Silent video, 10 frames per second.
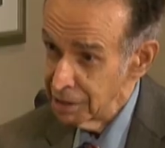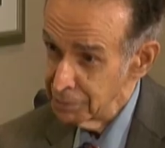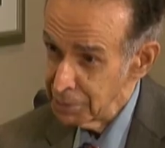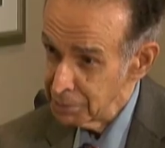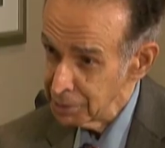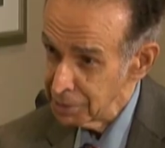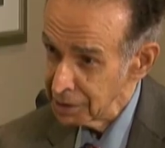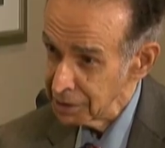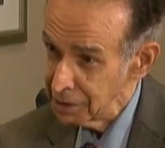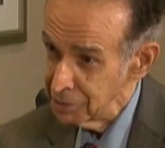have people
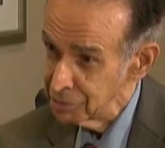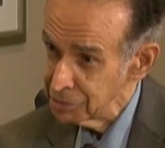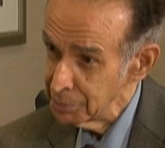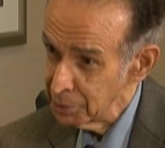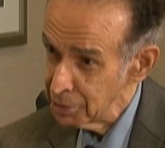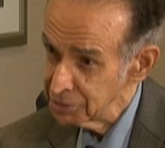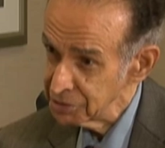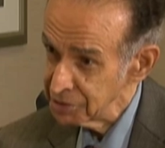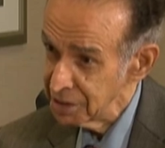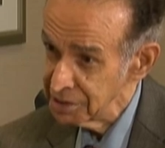that can use the
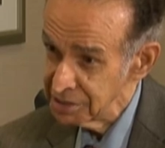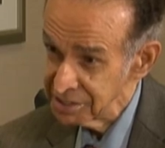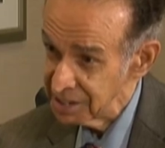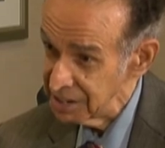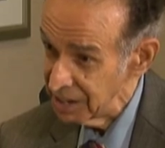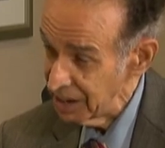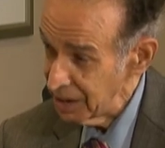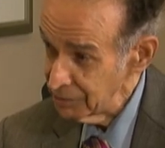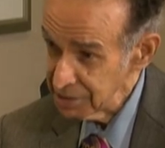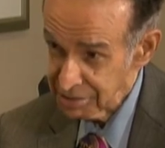pulses and say
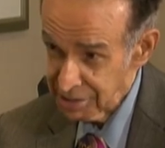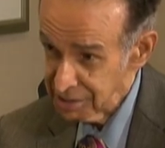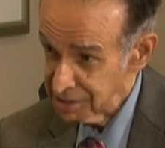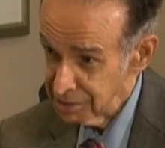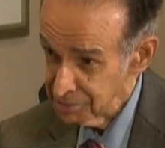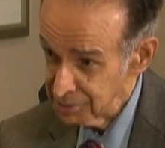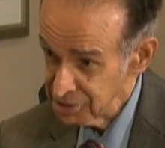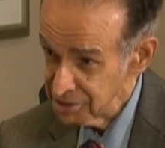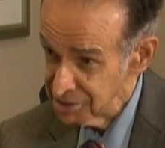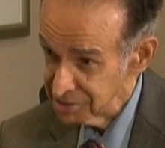everything that the
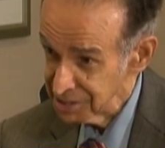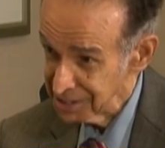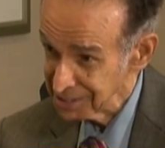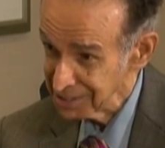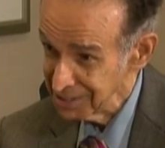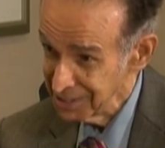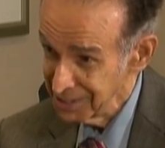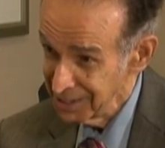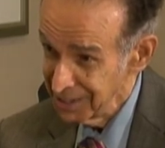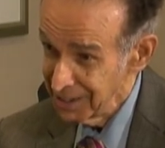machine is saying,
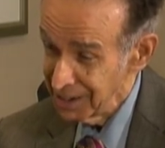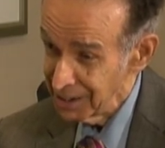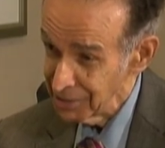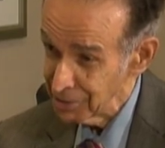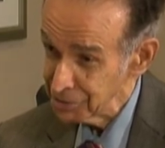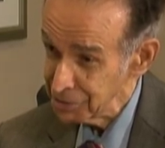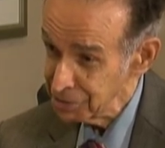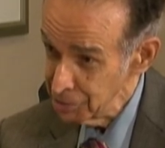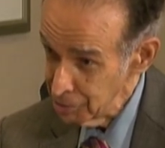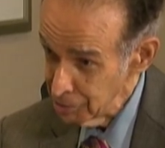and also
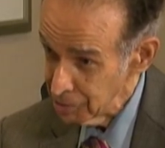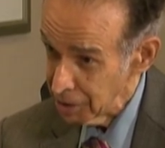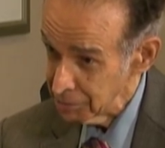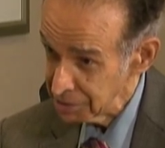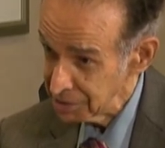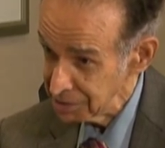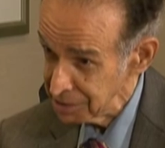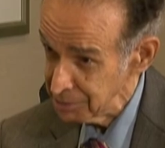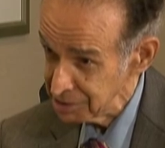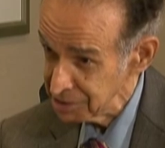do everything
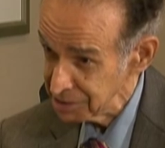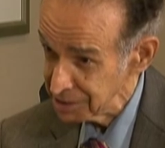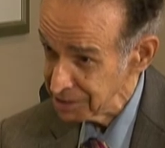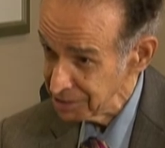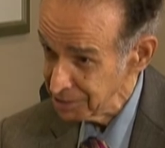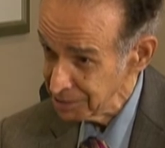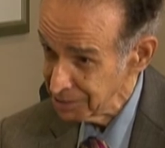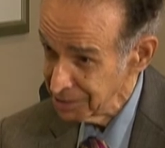that the machine can do.